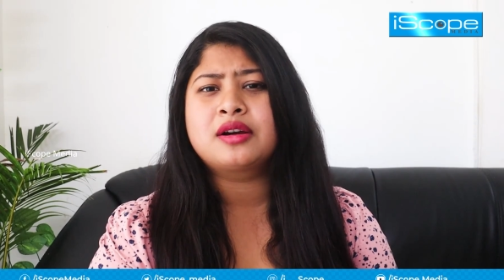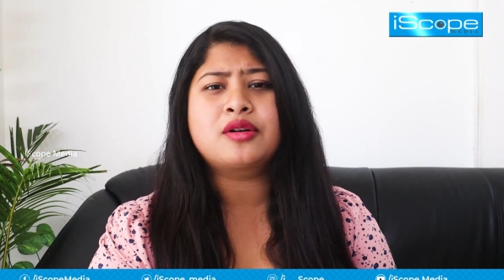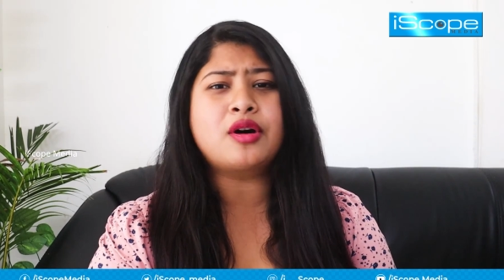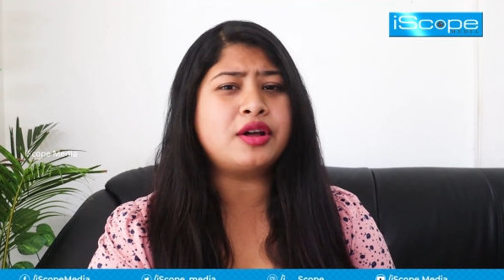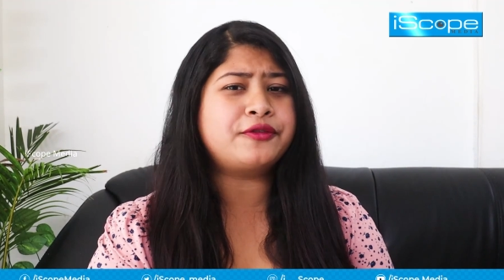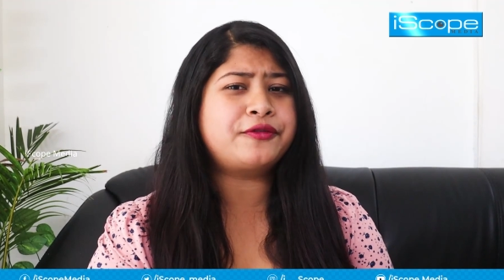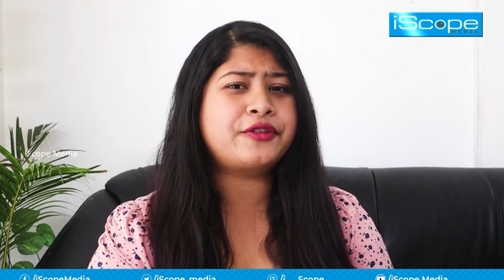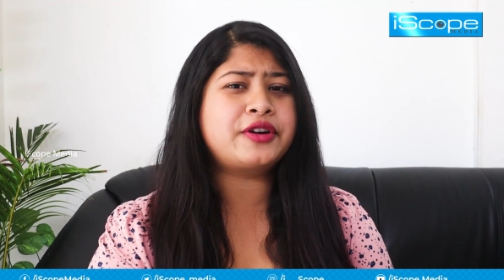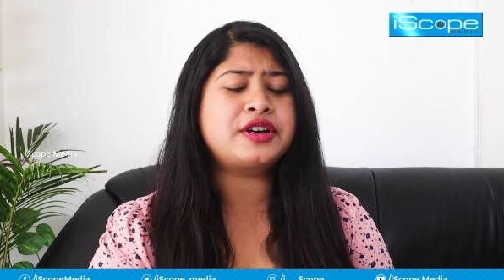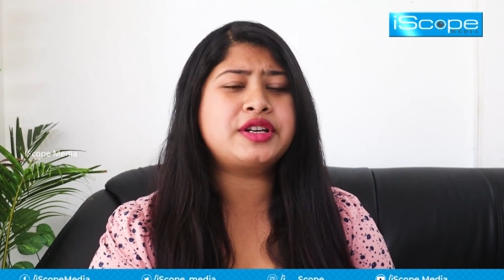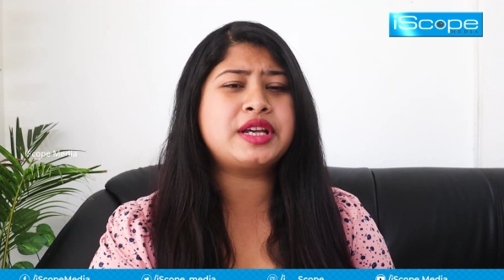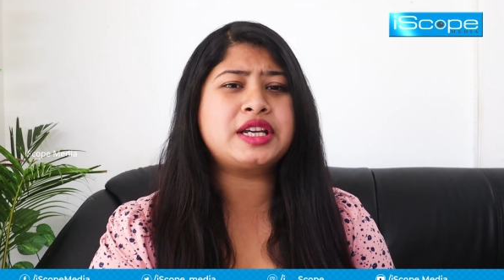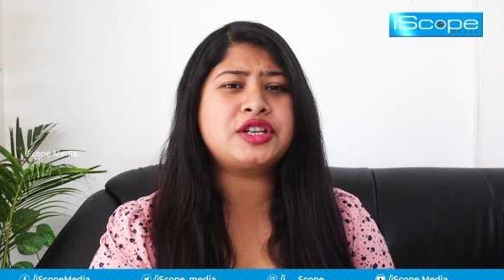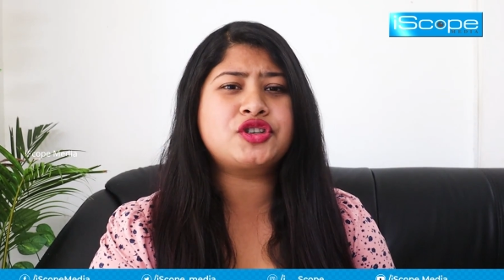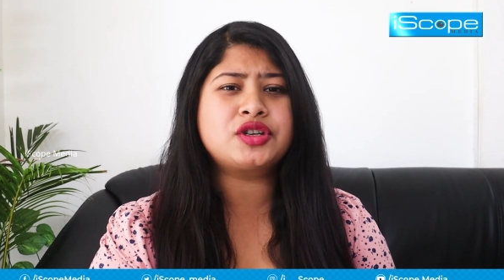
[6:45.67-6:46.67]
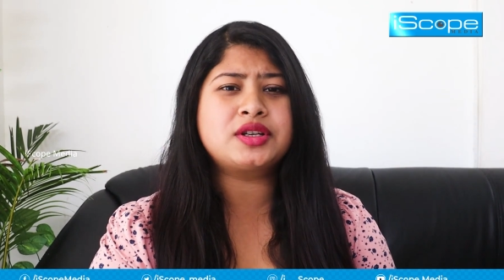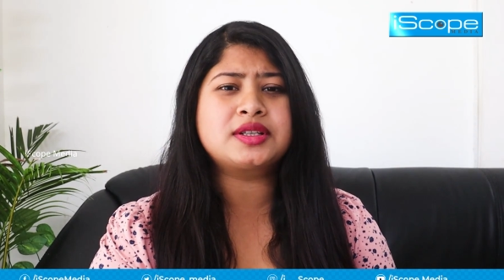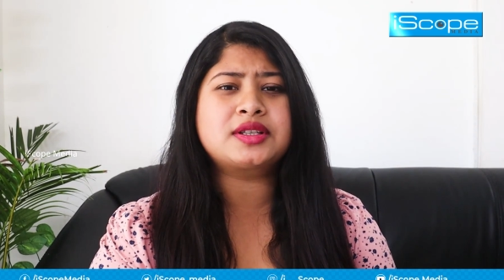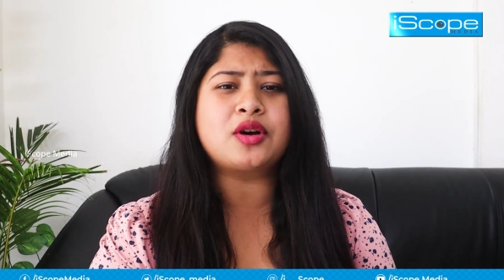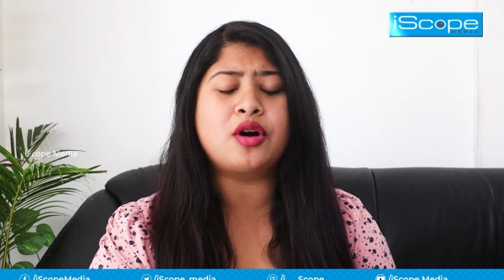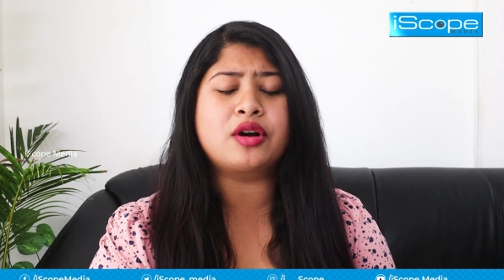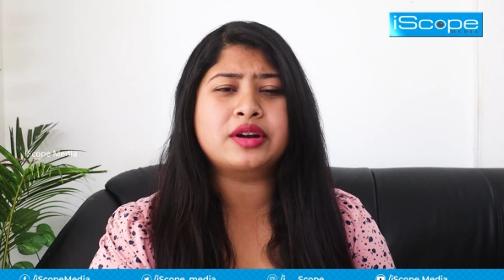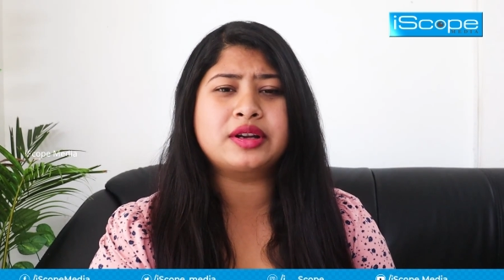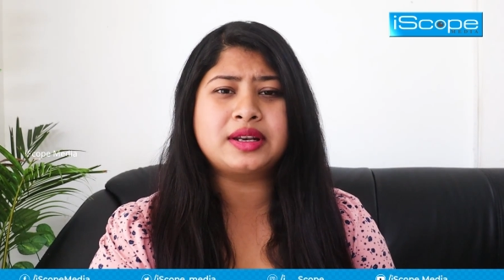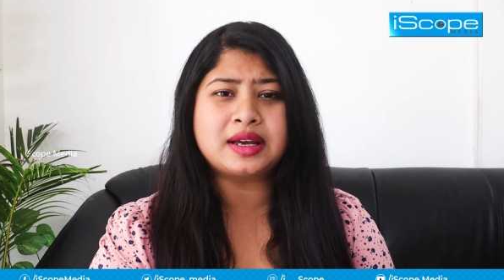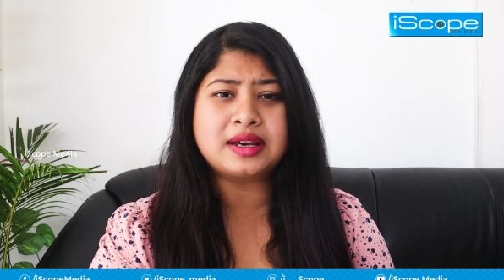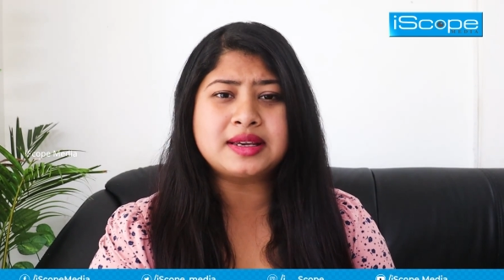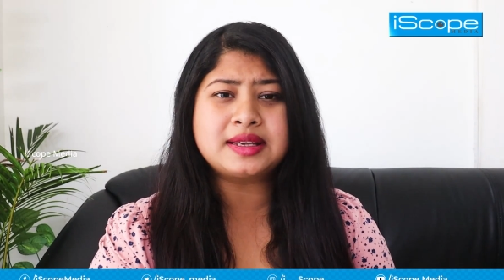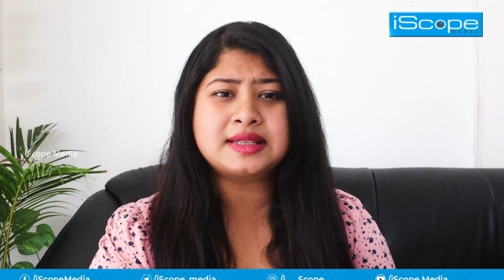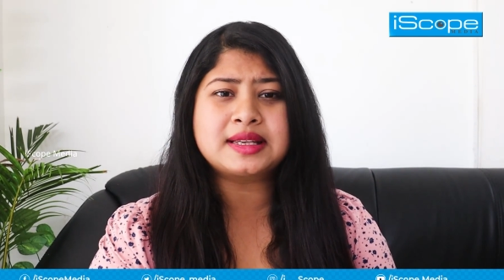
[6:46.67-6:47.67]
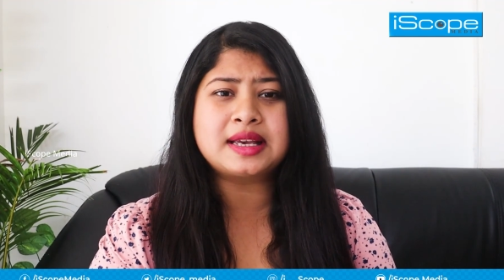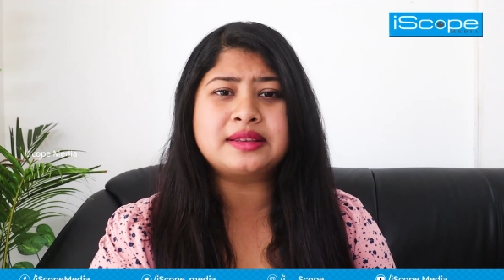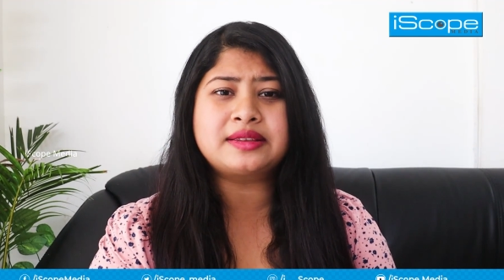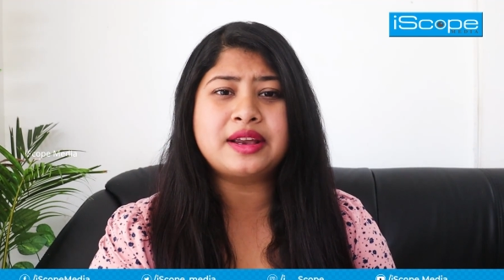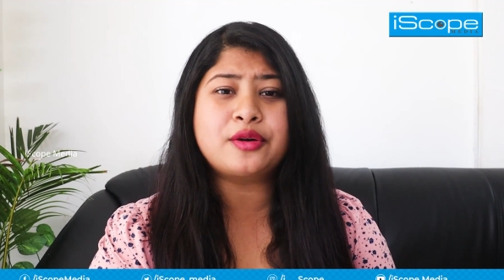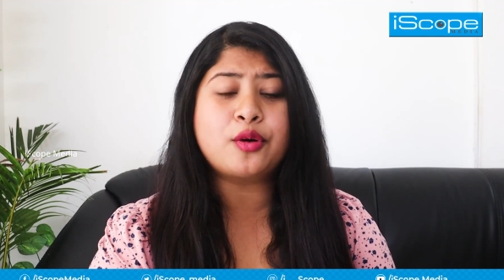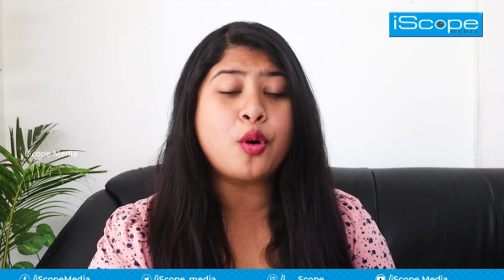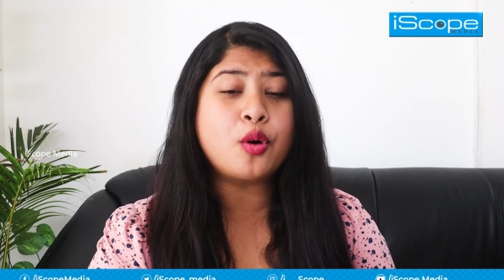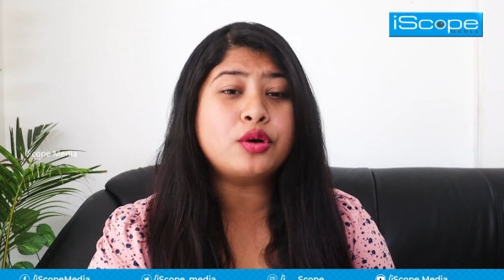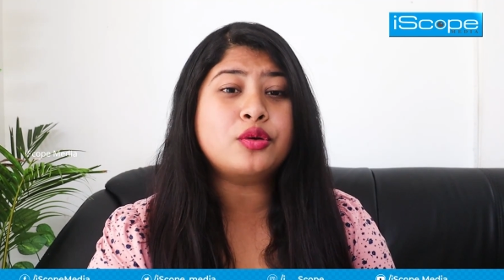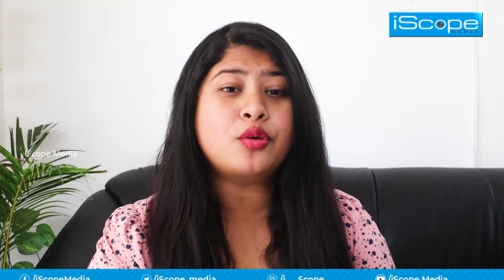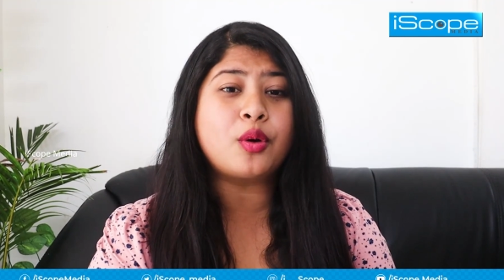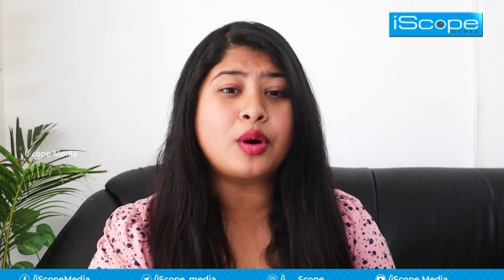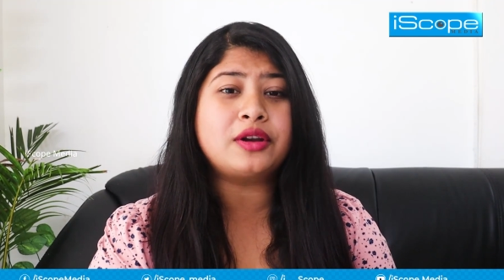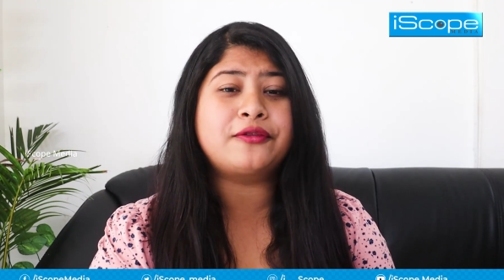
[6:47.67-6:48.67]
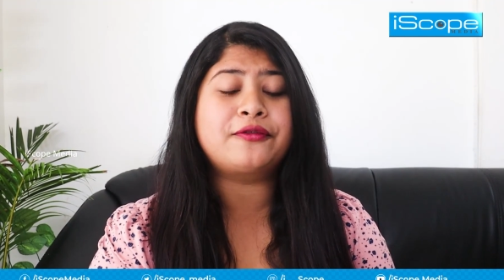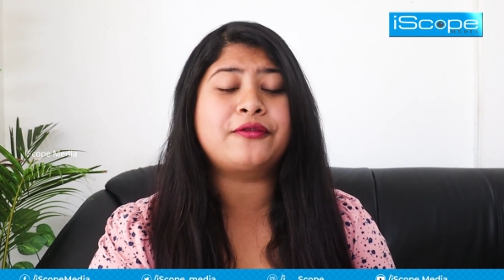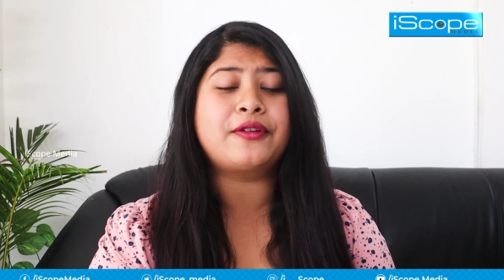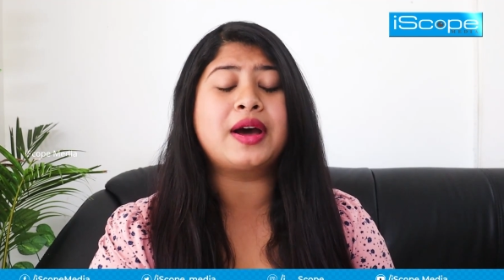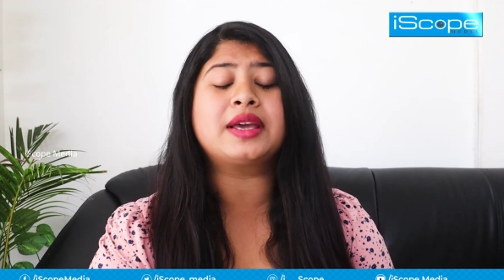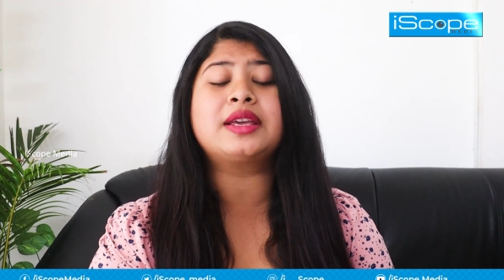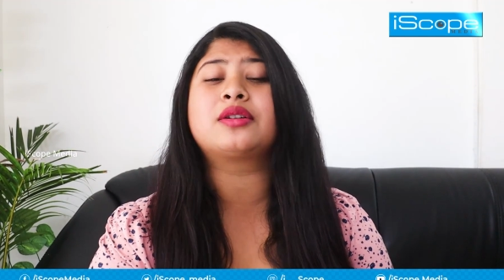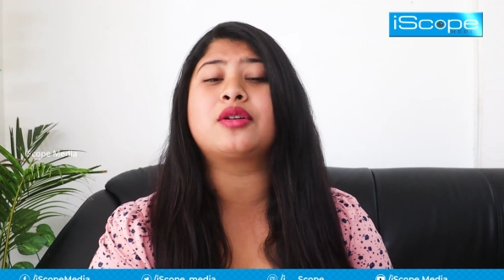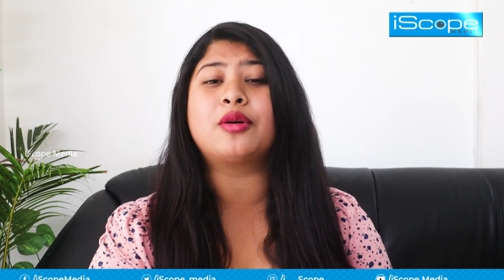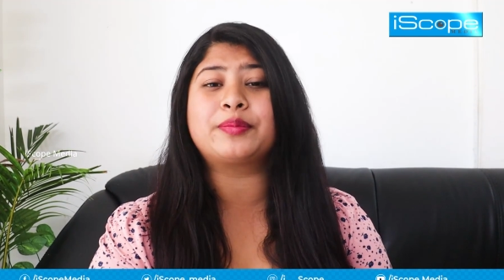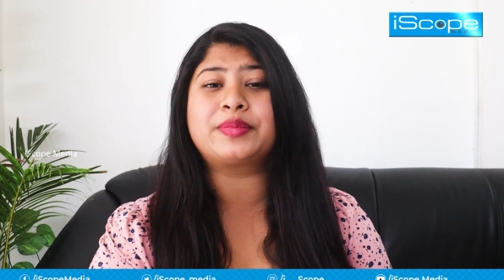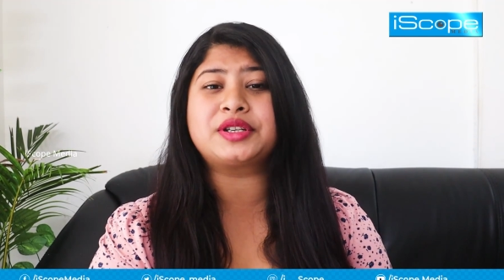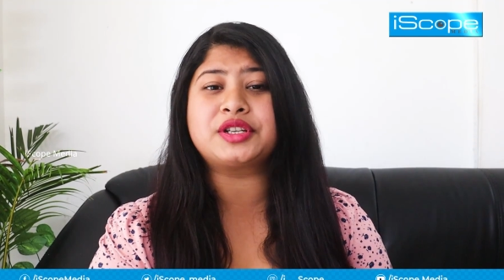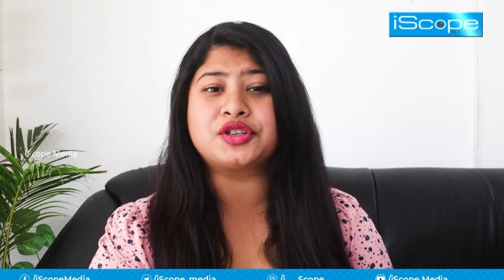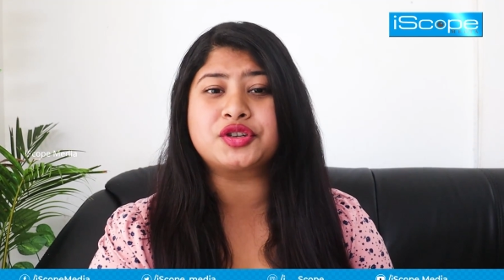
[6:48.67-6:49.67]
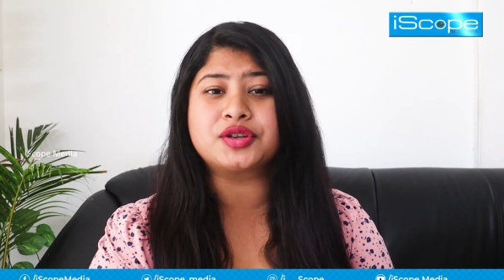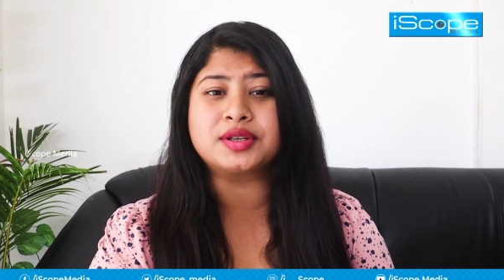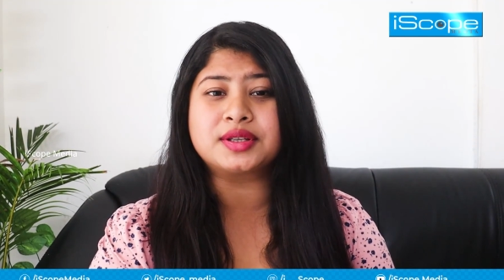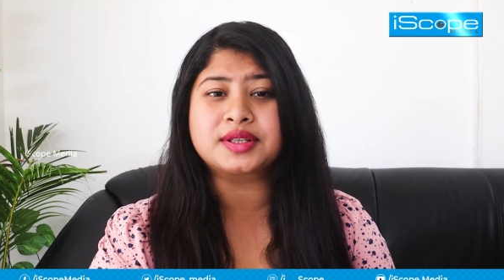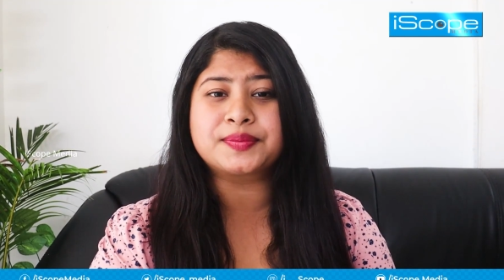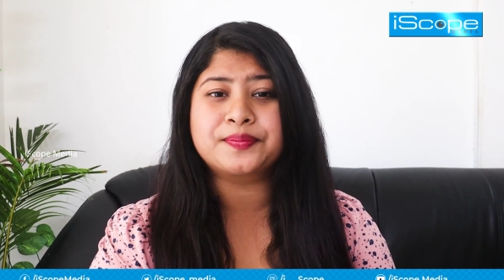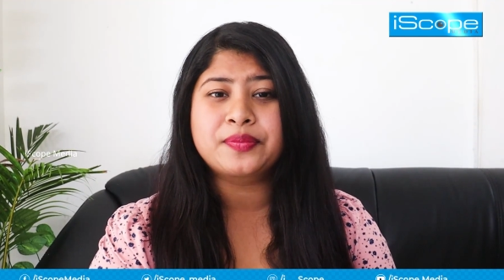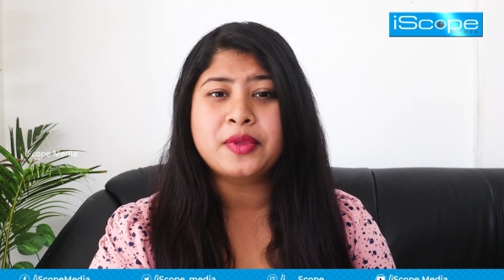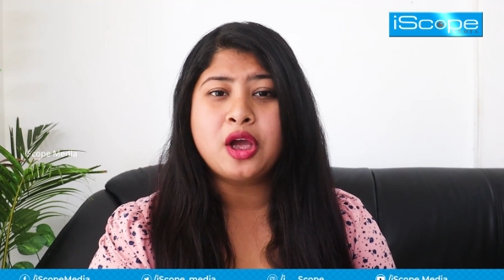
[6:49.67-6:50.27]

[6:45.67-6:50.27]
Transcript: confederations organize their own qualifying competitions.